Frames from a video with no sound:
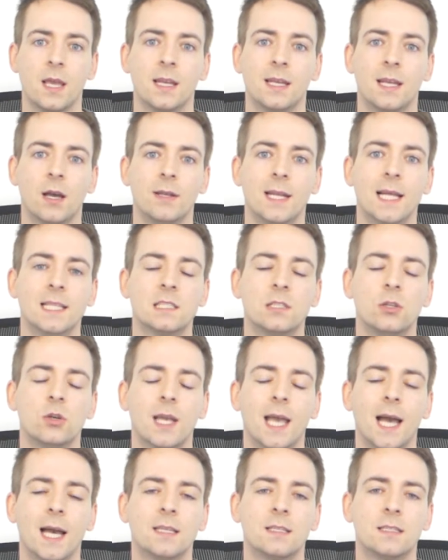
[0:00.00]
Now let's
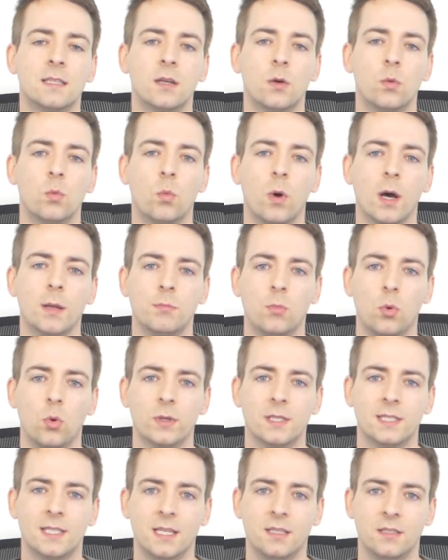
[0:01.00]
look at one more
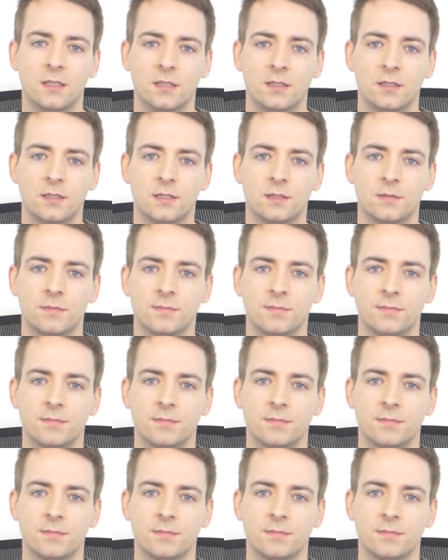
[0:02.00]
sentence.